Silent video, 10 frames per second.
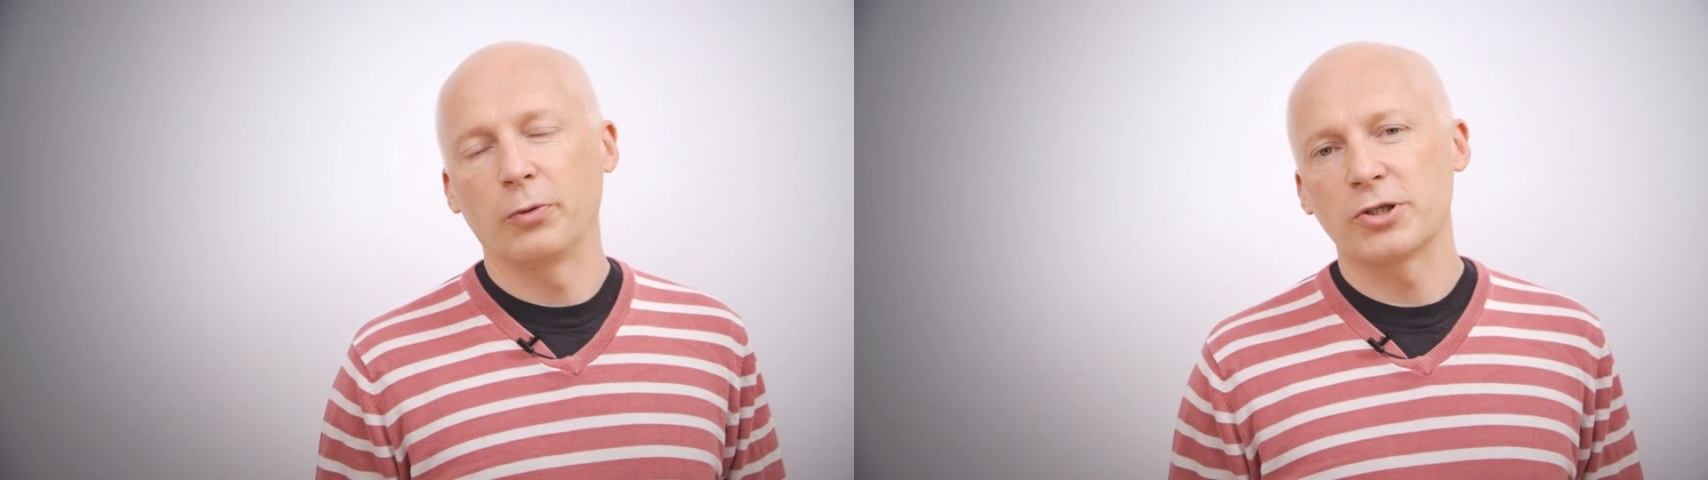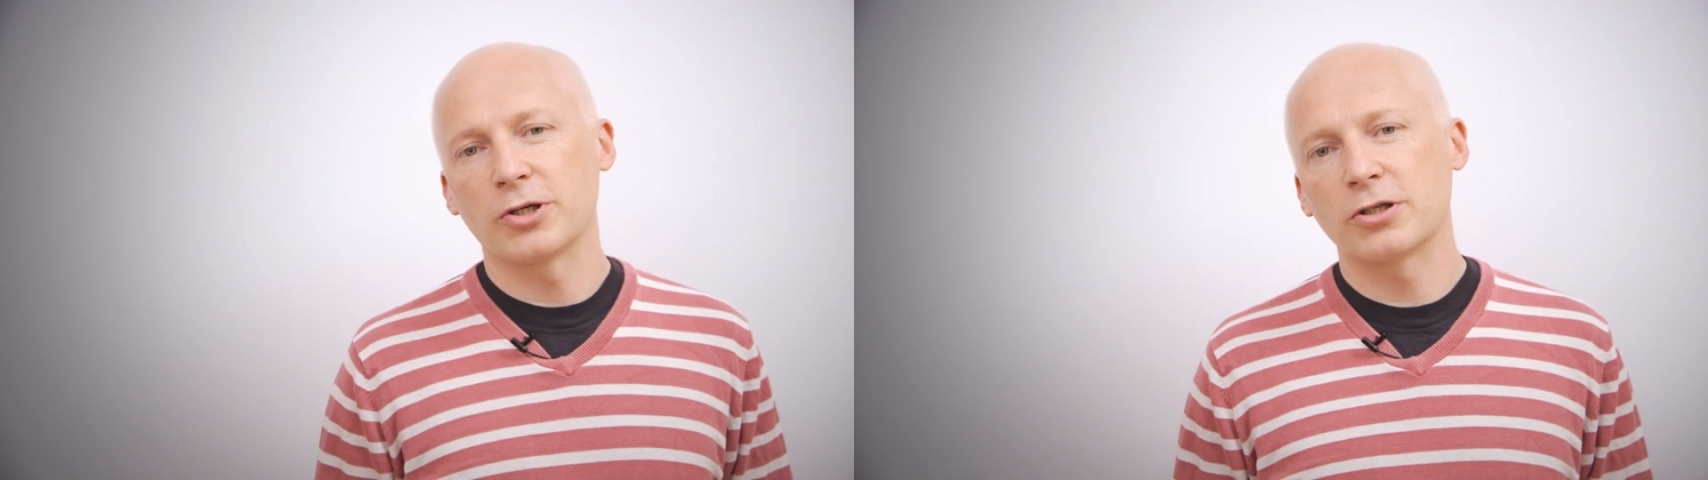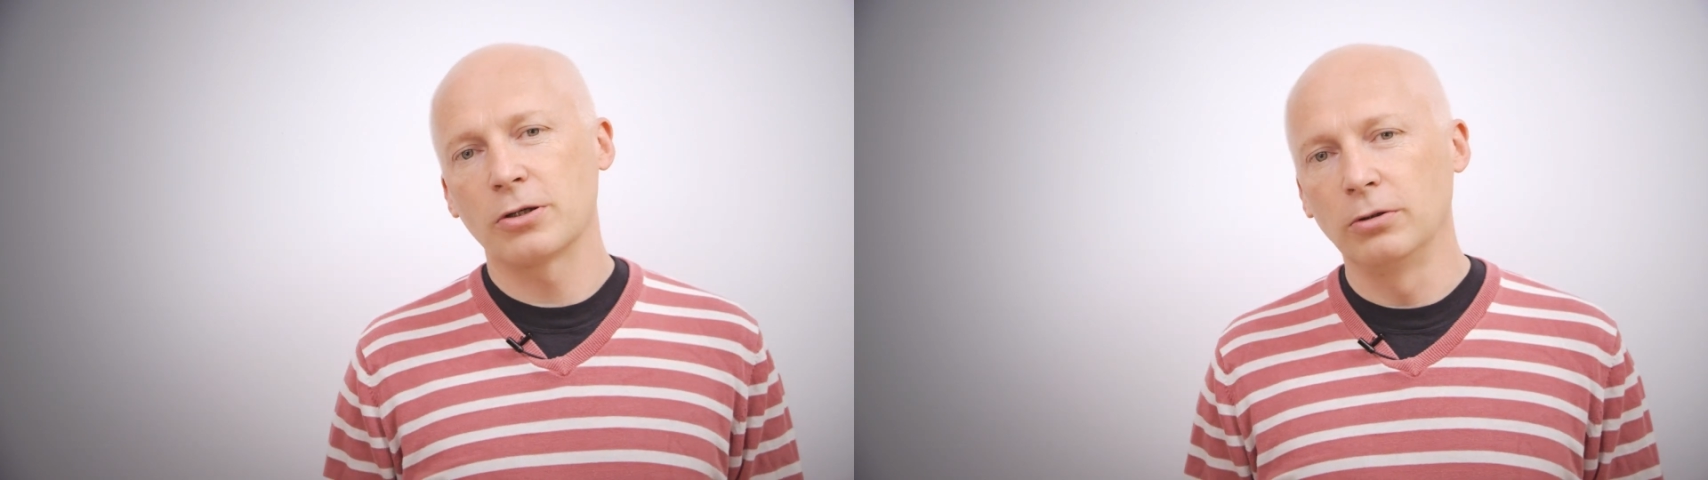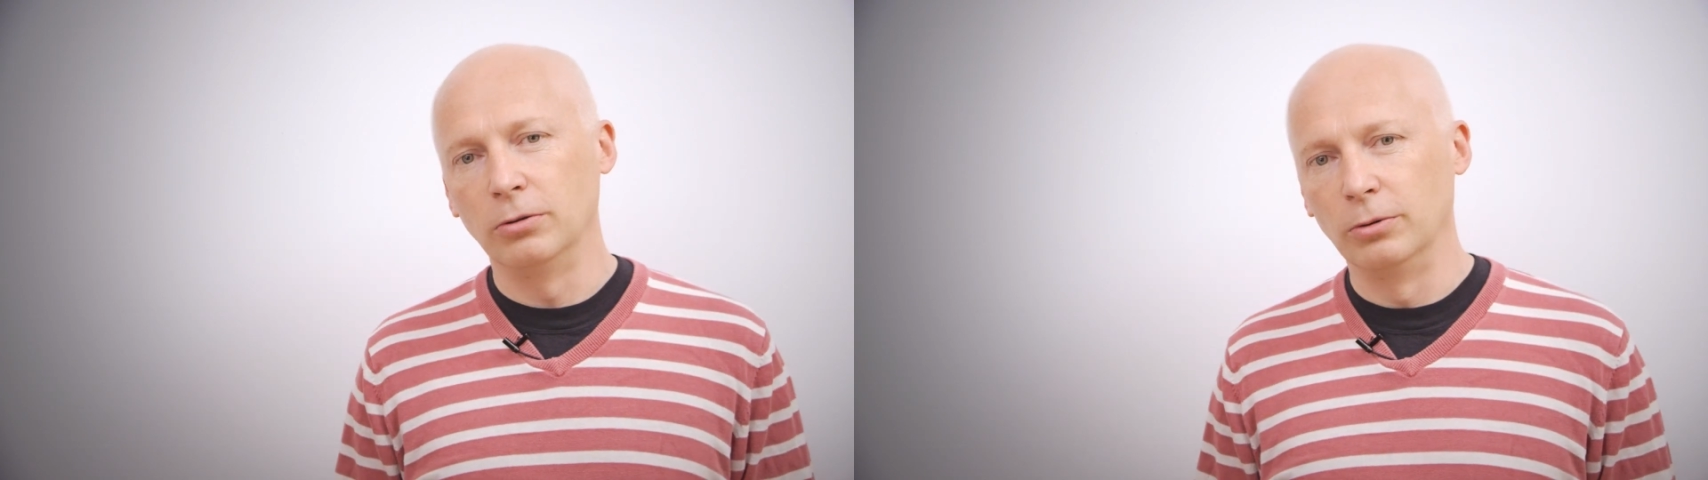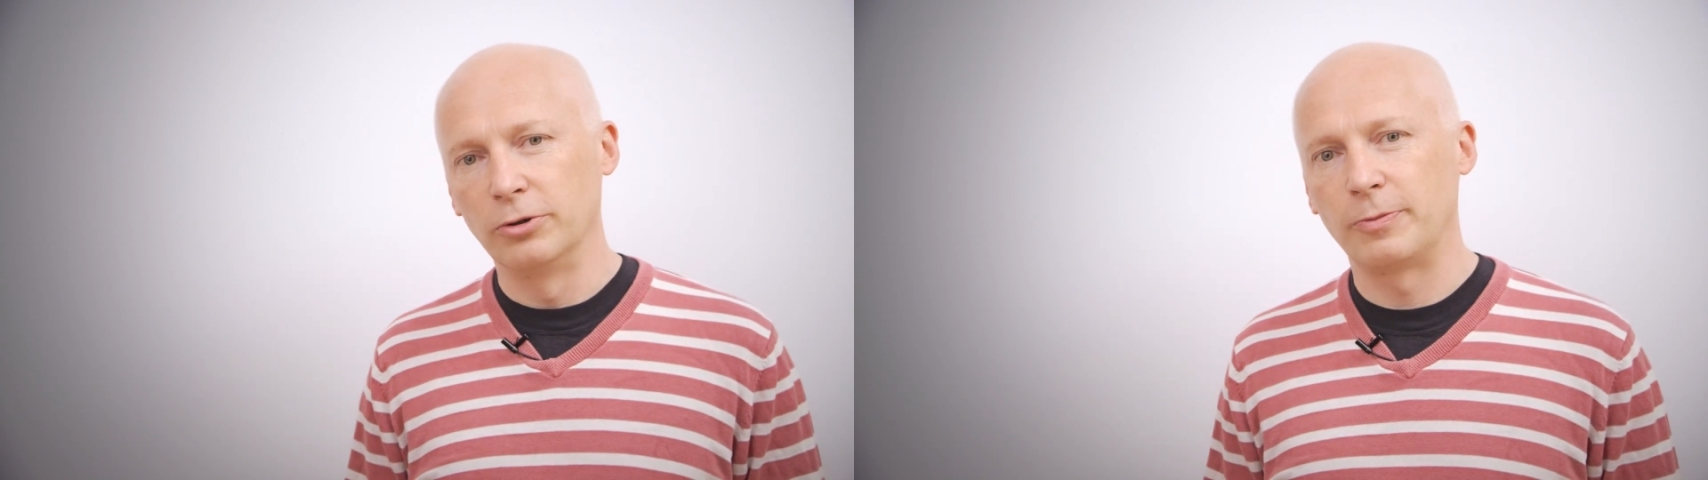was a
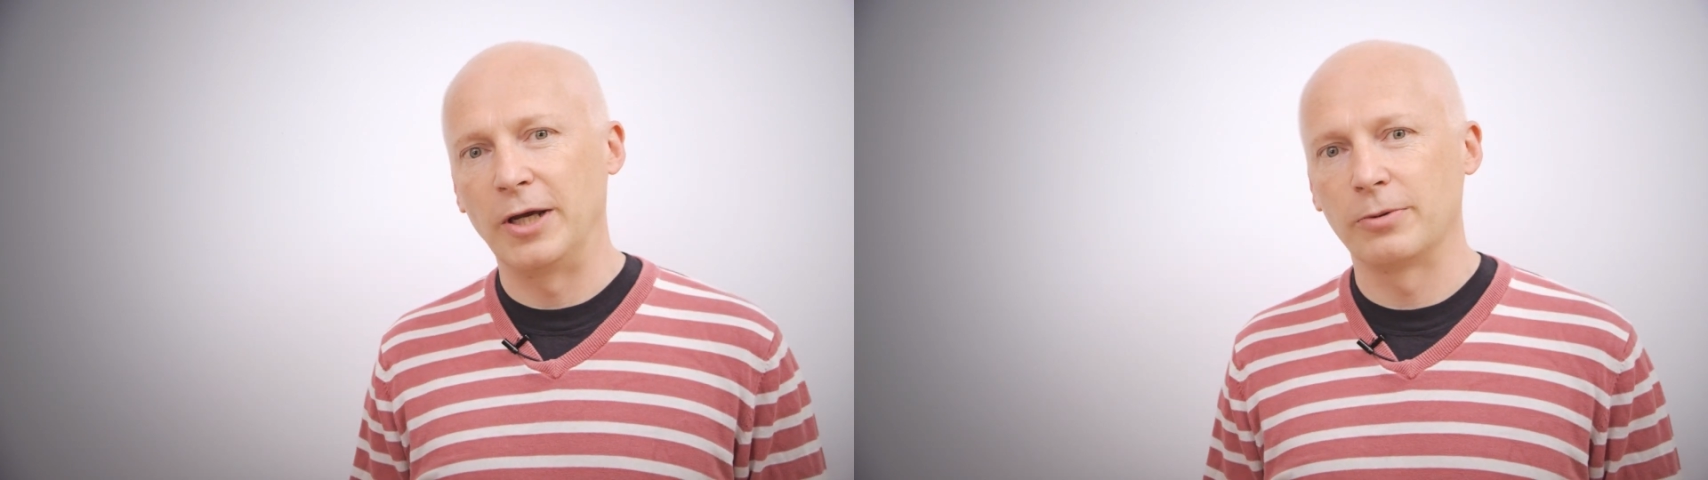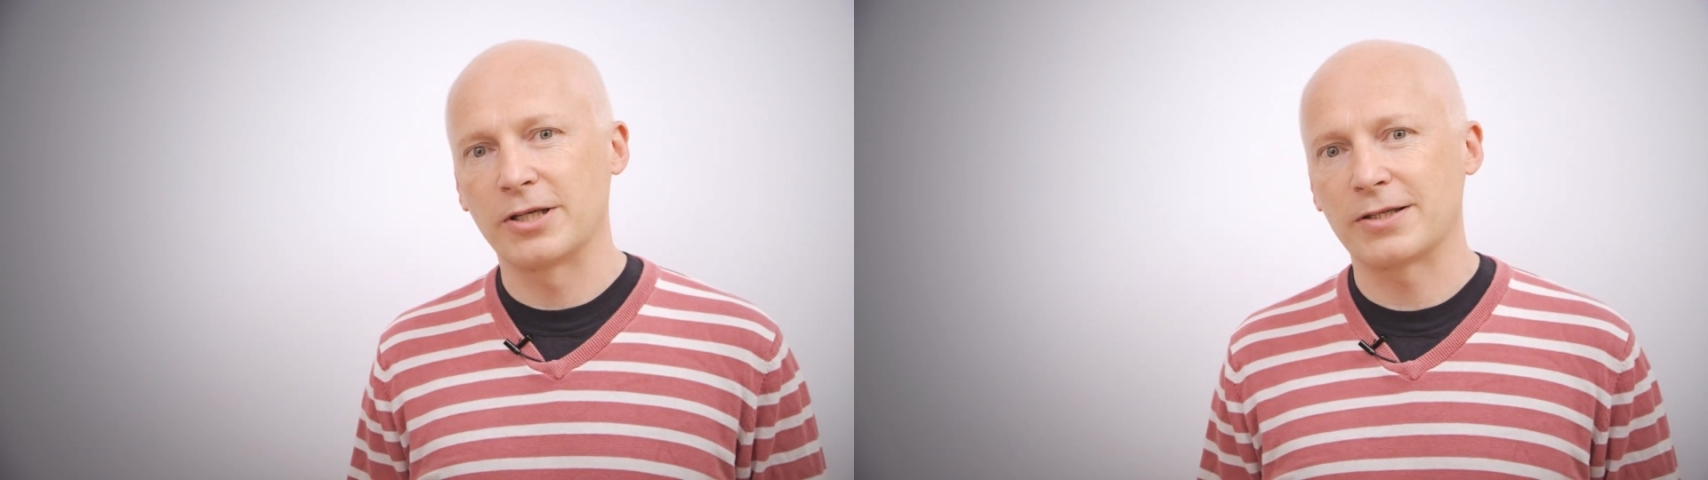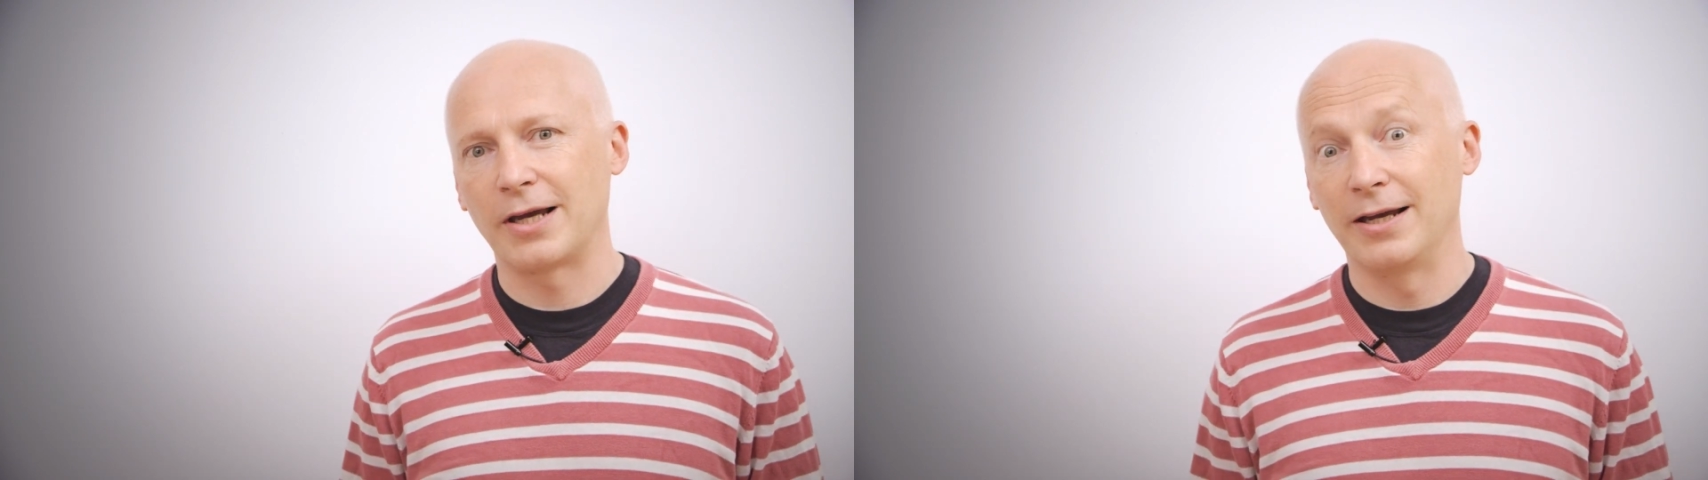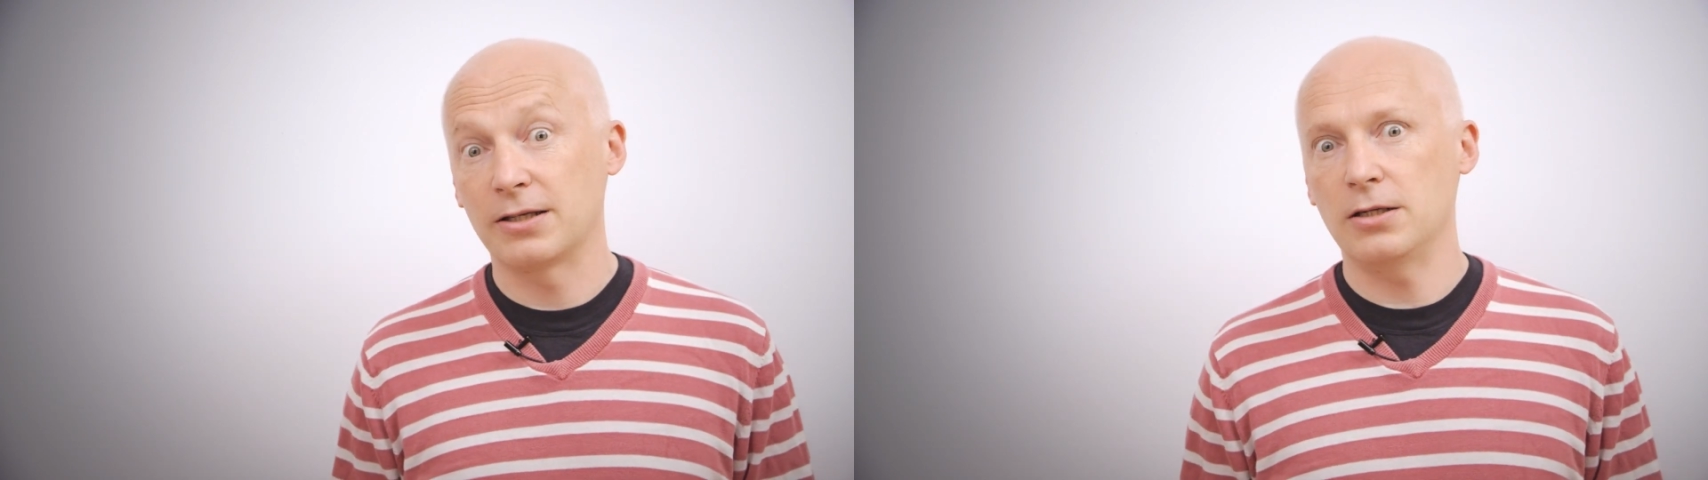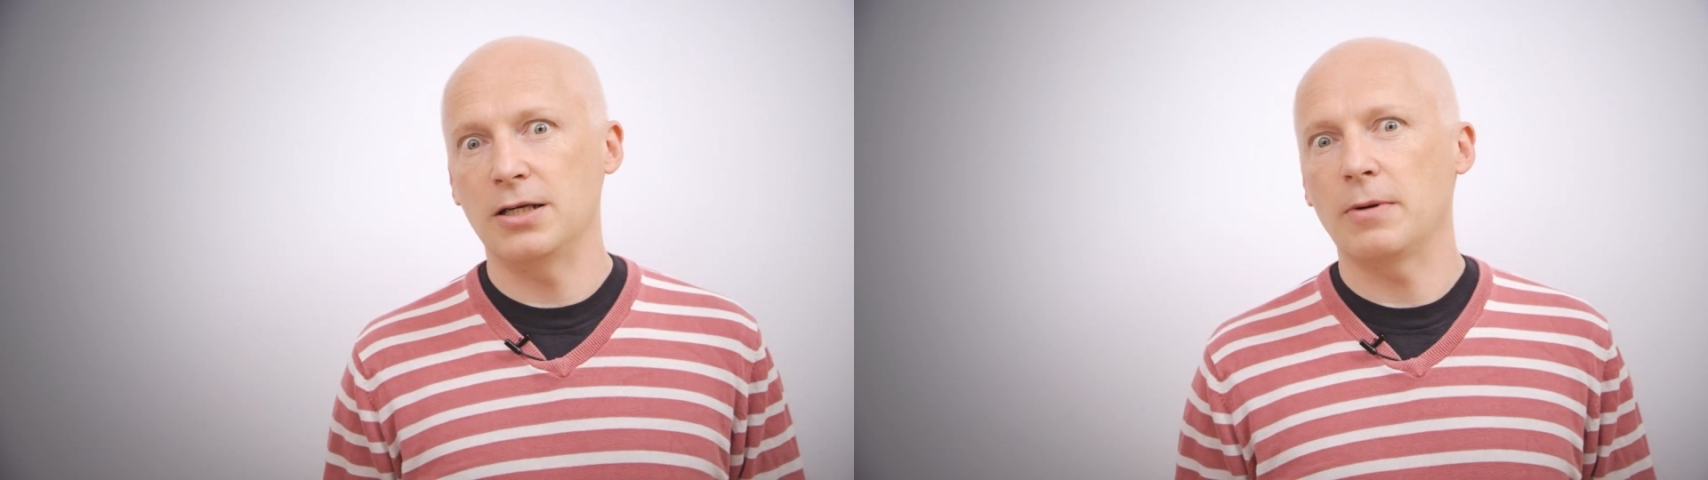tool to be able to say
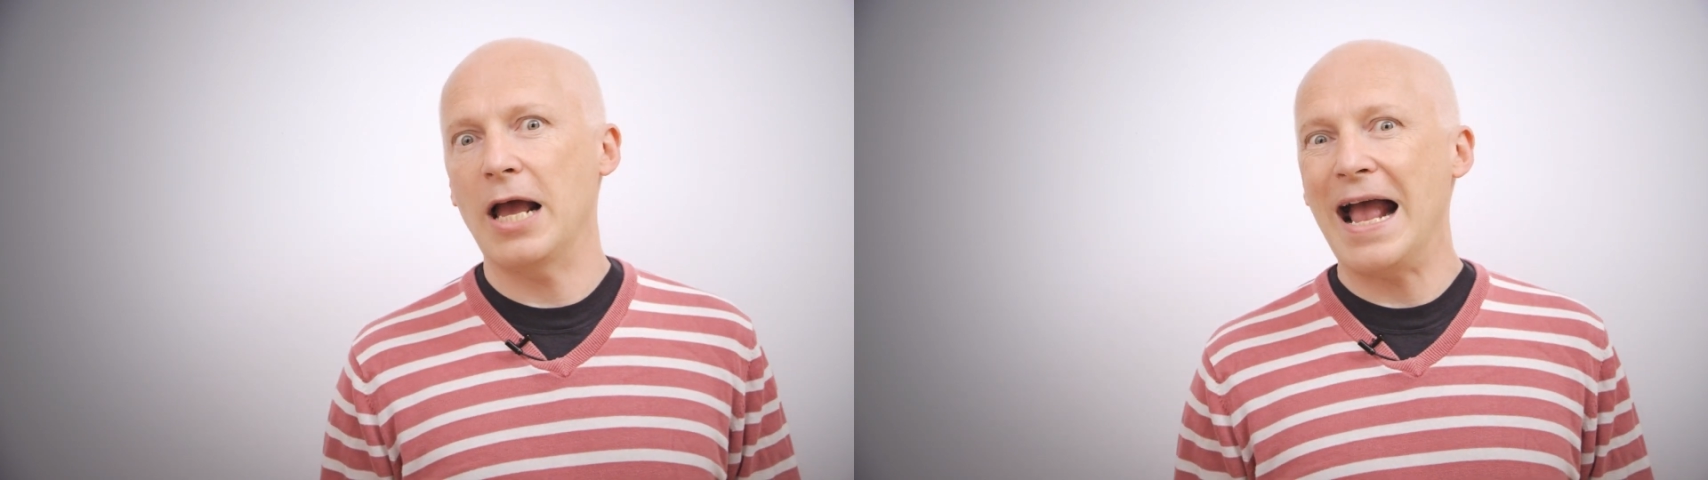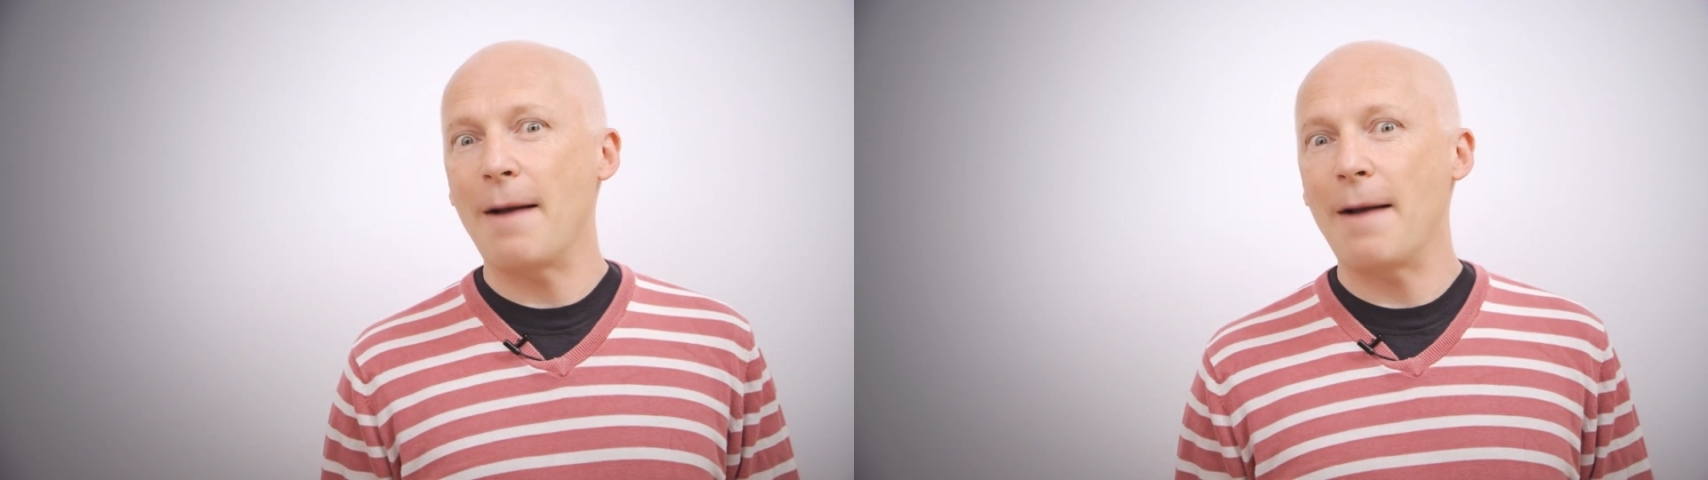at any